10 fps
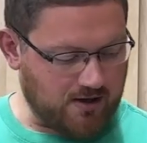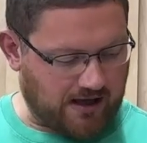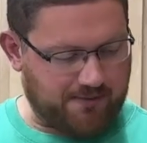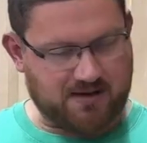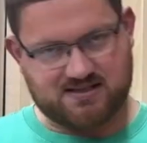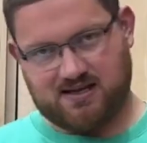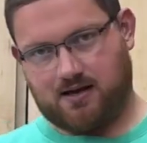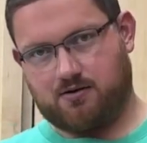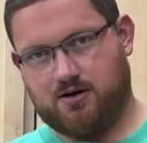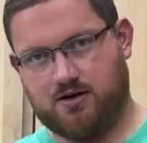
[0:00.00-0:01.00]
I have my
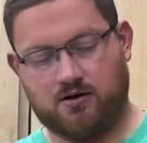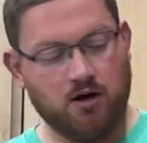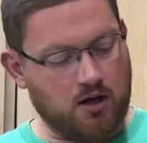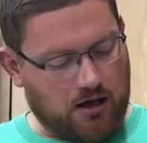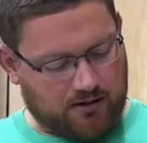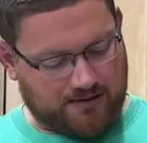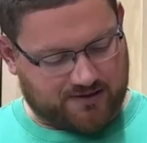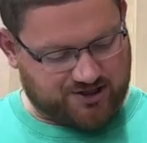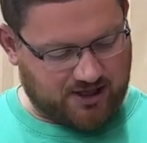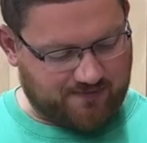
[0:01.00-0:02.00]
sander here. I'll get
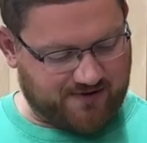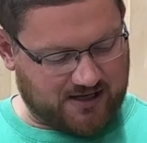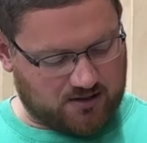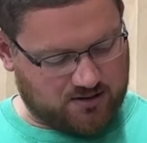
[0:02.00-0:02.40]
the shop vac